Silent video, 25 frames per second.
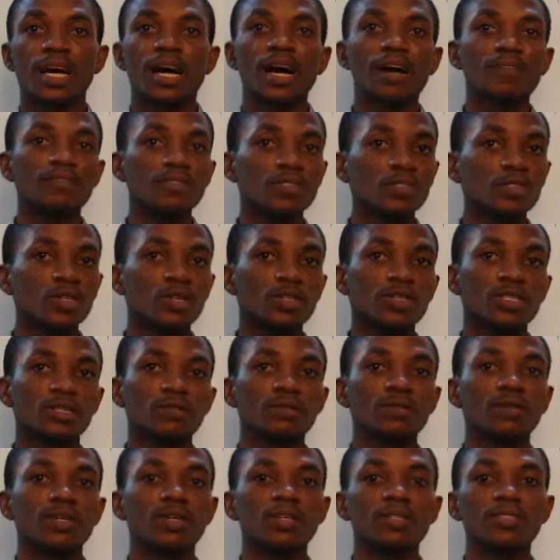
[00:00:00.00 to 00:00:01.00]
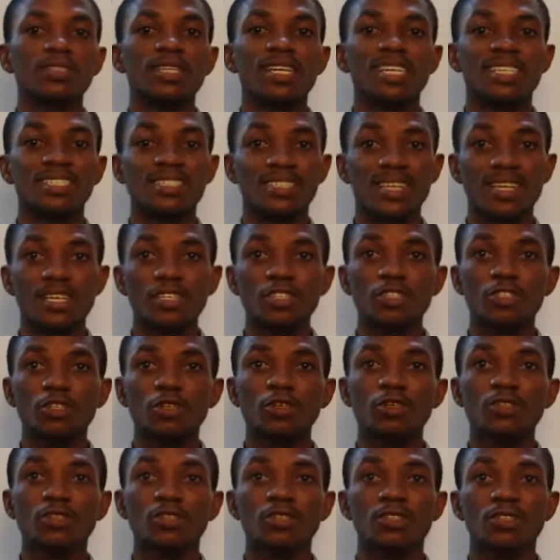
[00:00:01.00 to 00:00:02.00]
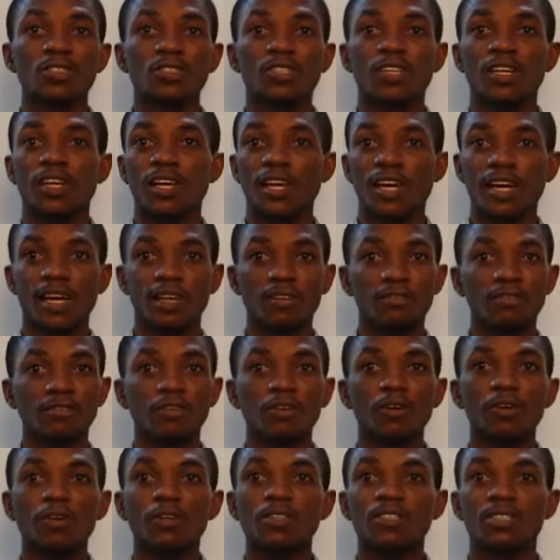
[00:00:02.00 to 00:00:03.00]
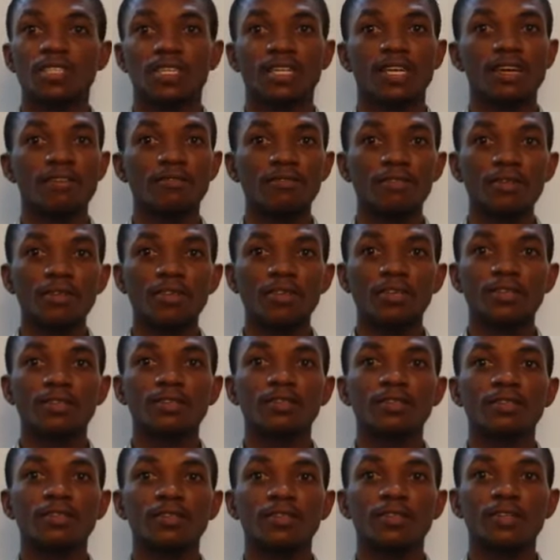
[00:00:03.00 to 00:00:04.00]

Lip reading: I haven't talked about extension and force and everything.